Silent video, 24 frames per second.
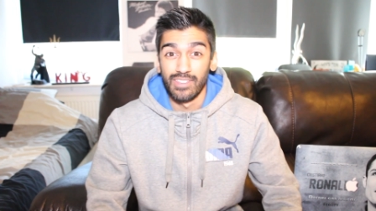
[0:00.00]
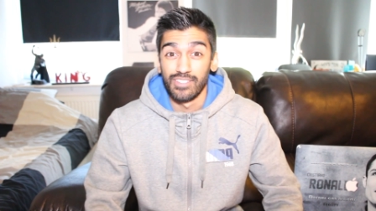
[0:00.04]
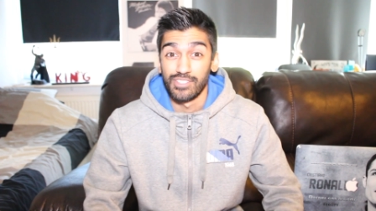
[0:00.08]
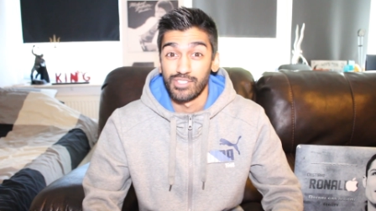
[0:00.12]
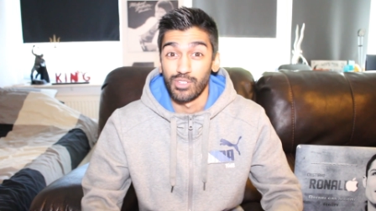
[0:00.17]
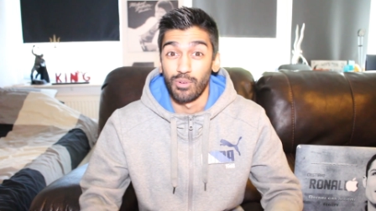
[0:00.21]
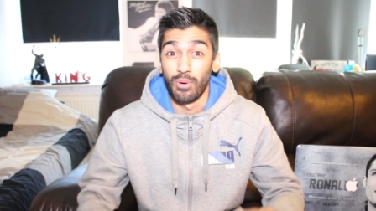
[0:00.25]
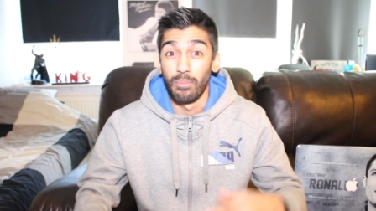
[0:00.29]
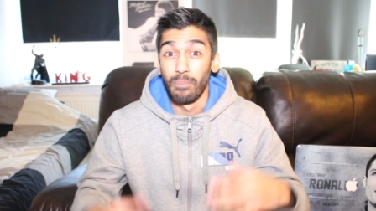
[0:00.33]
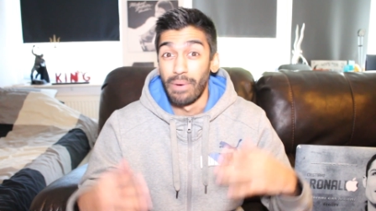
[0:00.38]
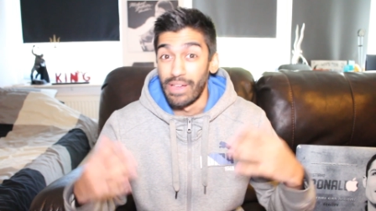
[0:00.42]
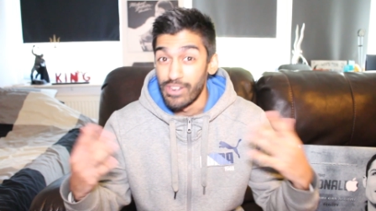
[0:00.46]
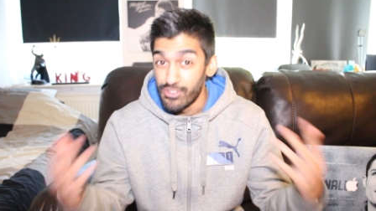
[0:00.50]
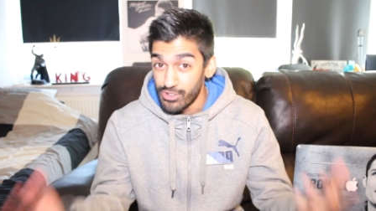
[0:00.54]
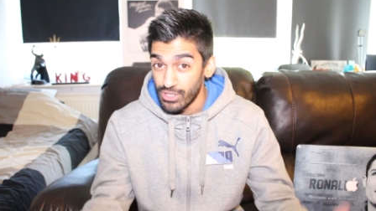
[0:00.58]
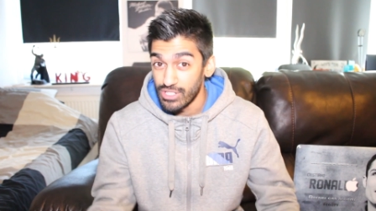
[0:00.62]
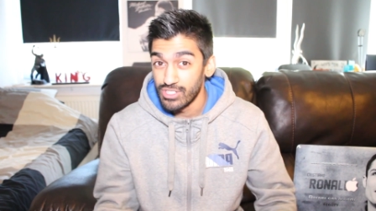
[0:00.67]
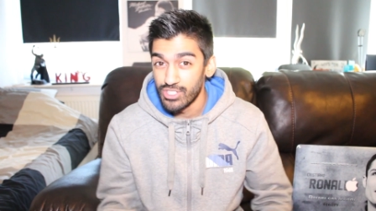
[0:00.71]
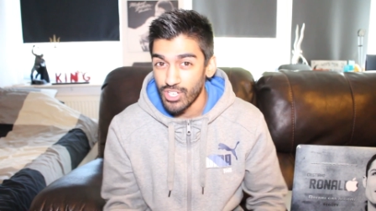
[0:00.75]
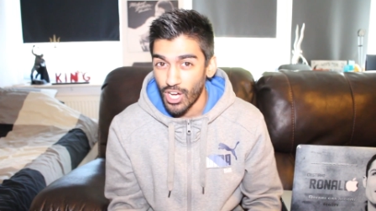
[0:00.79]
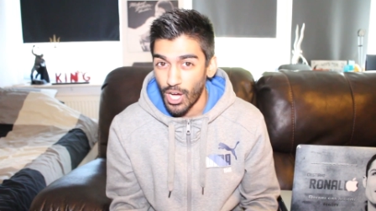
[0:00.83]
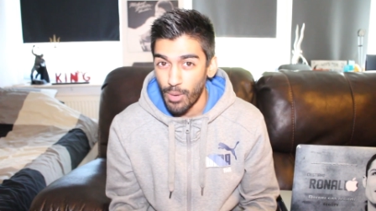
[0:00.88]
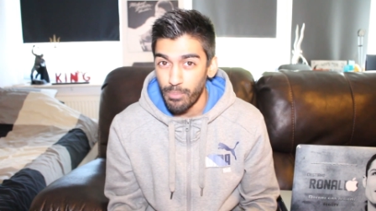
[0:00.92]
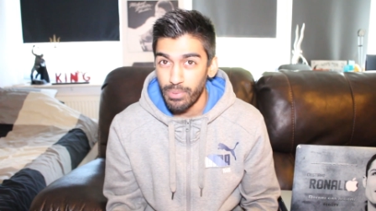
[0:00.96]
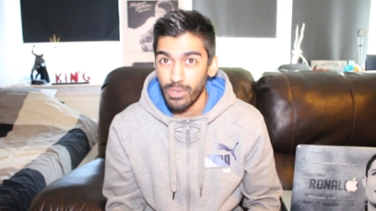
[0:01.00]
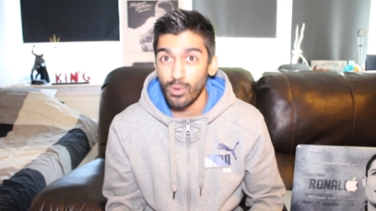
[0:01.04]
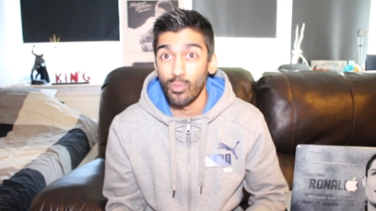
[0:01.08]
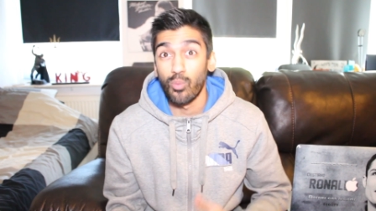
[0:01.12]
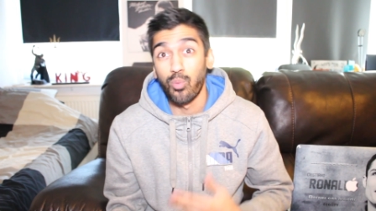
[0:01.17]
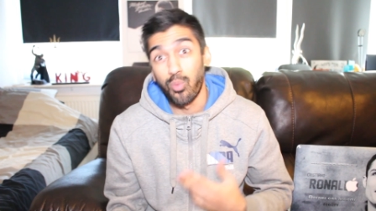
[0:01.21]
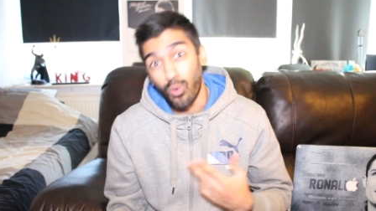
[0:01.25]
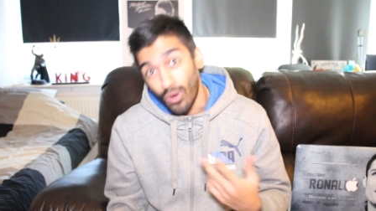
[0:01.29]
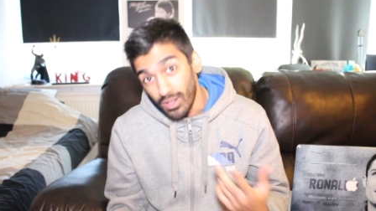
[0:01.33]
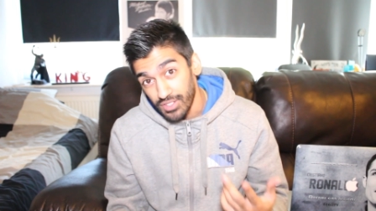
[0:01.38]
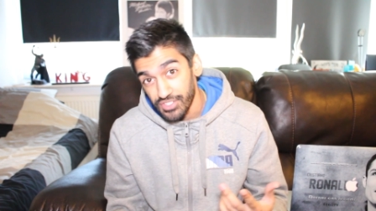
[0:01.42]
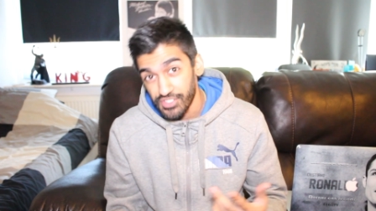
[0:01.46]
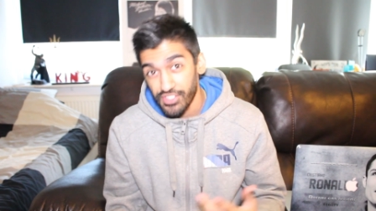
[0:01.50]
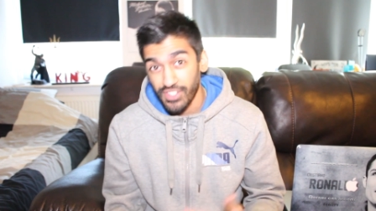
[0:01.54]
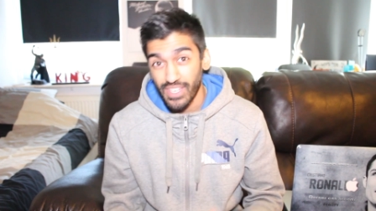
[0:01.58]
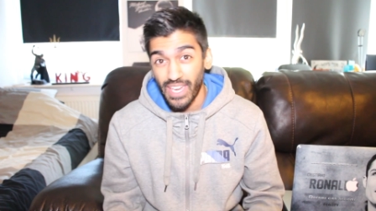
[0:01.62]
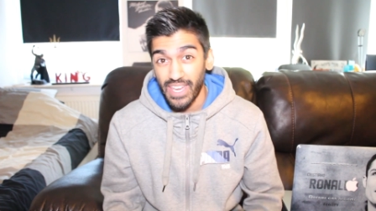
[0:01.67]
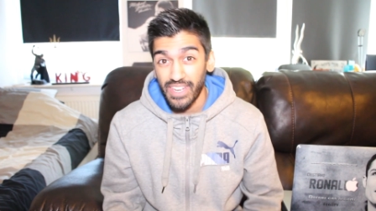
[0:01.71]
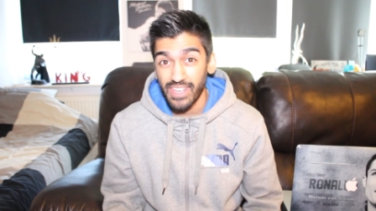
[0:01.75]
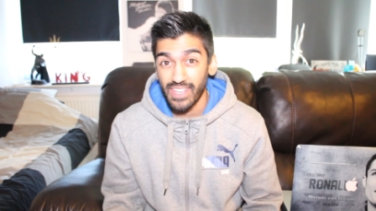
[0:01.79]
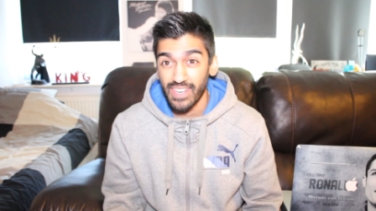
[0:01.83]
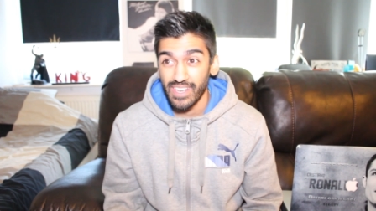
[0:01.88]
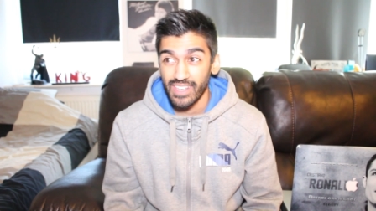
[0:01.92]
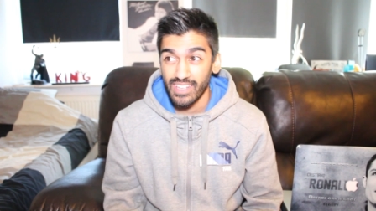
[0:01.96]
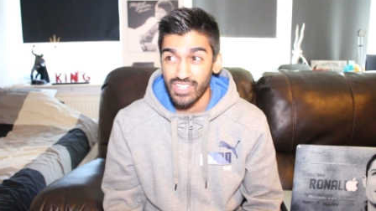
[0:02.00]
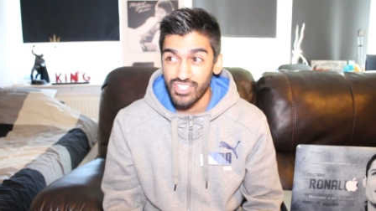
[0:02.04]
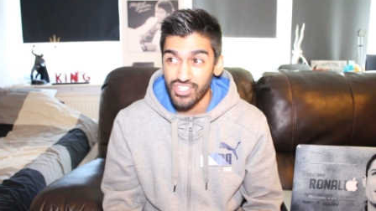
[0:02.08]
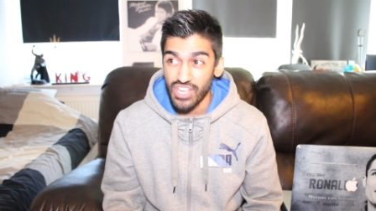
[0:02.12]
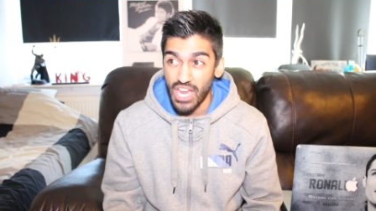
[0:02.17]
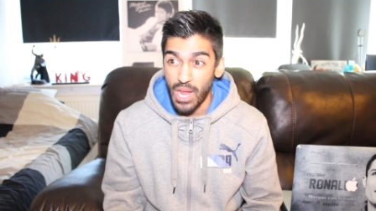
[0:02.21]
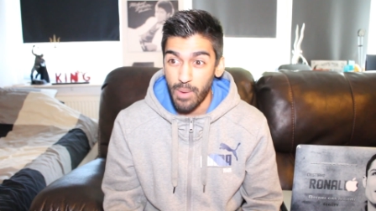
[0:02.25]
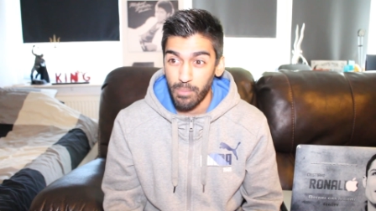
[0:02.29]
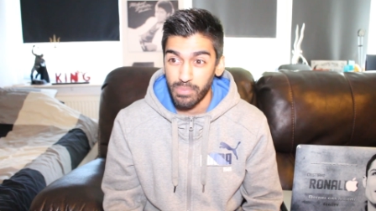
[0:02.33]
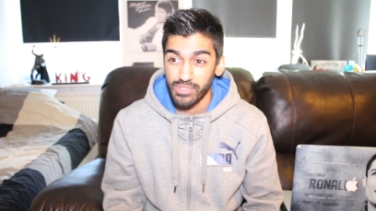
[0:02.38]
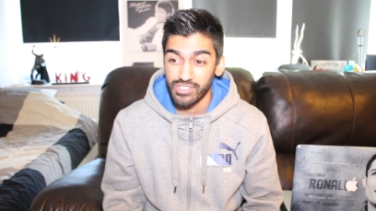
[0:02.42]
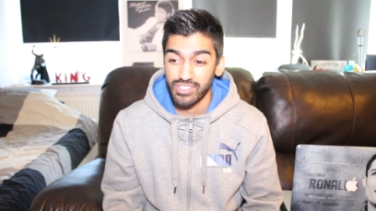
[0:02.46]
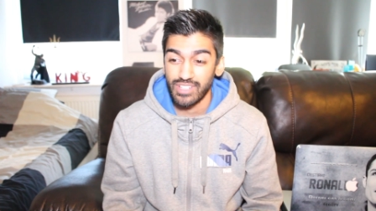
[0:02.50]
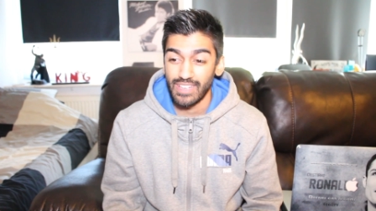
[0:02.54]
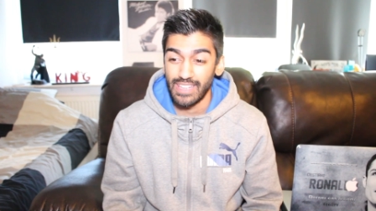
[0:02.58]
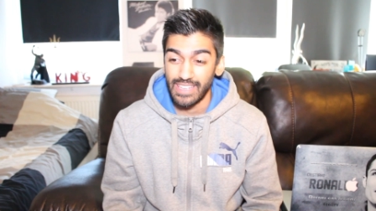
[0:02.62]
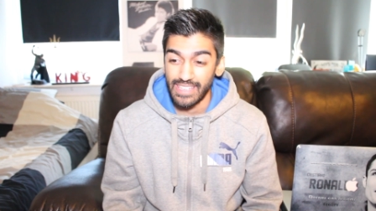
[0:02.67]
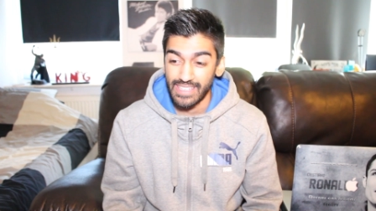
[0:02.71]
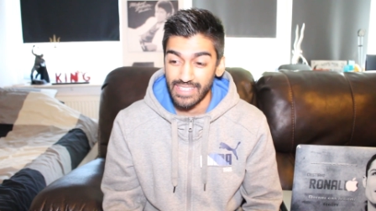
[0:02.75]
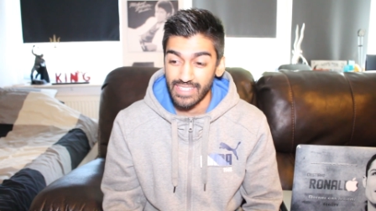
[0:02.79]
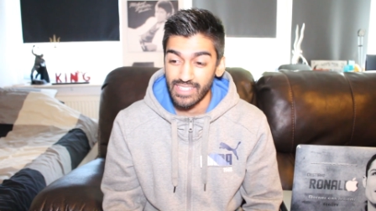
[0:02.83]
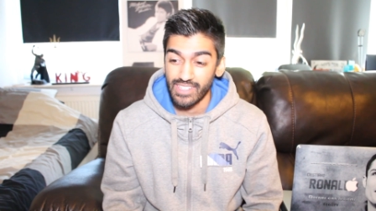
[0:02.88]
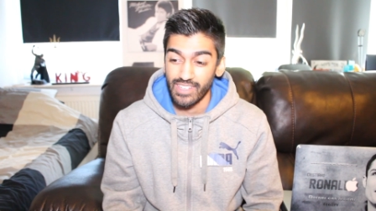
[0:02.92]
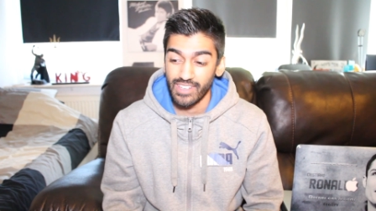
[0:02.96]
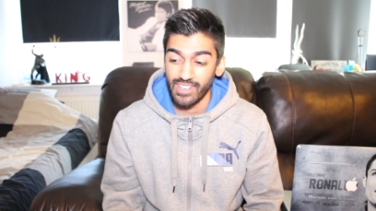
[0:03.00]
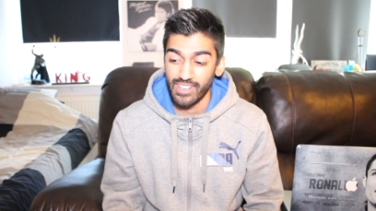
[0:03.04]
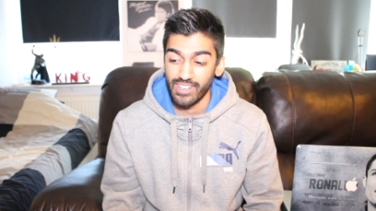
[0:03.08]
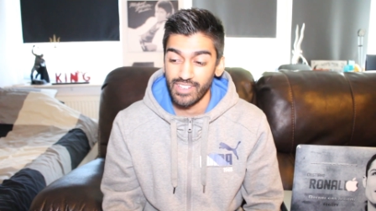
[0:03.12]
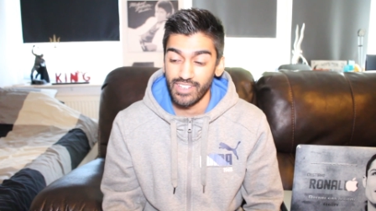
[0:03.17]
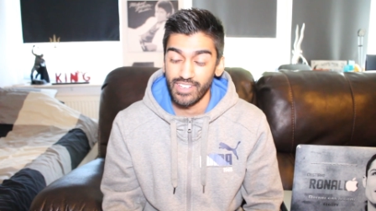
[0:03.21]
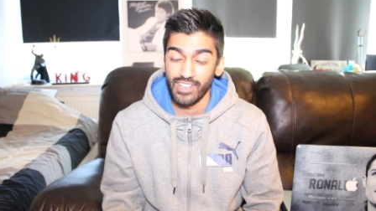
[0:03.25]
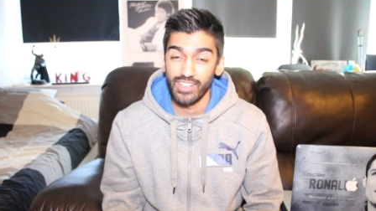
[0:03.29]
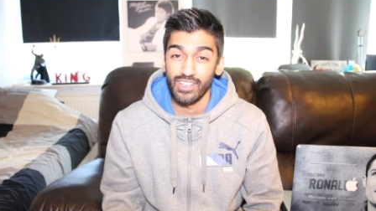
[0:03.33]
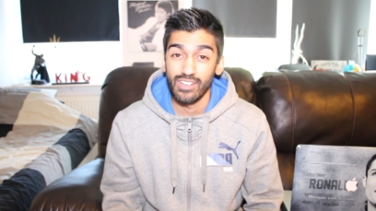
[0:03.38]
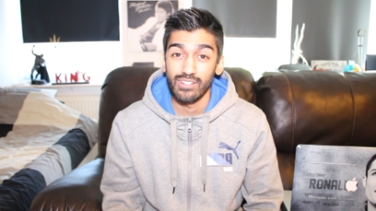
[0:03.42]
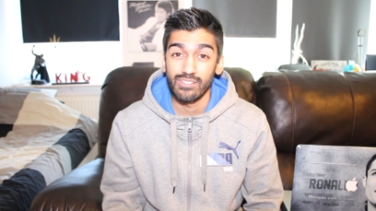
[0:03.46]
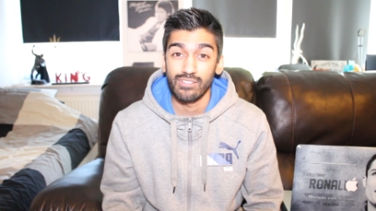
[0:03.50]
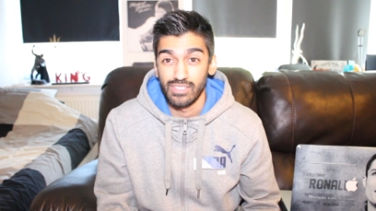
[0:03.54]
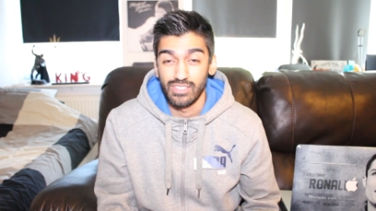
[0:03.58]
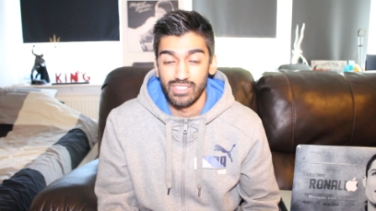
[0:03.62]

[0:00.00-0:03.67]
so Madrid derby once again in the Champions League, uh,